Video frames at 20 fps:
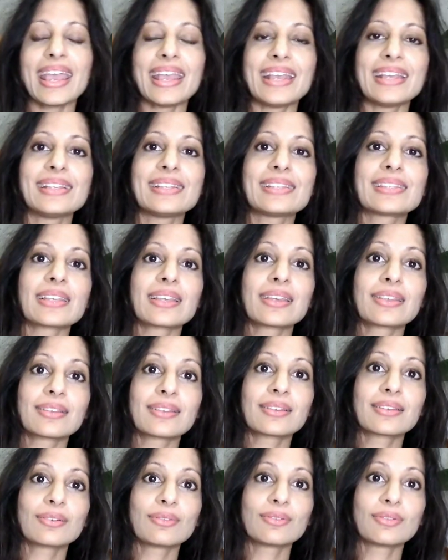is
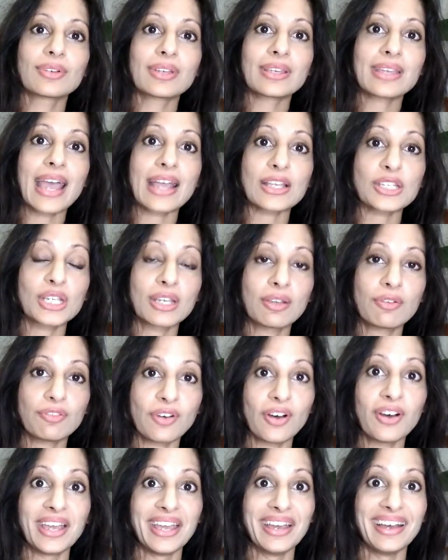catching
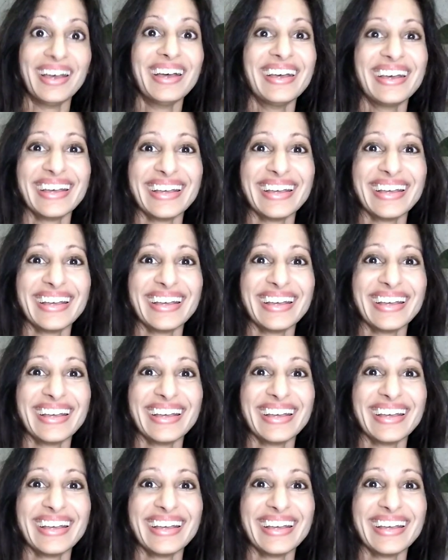fire.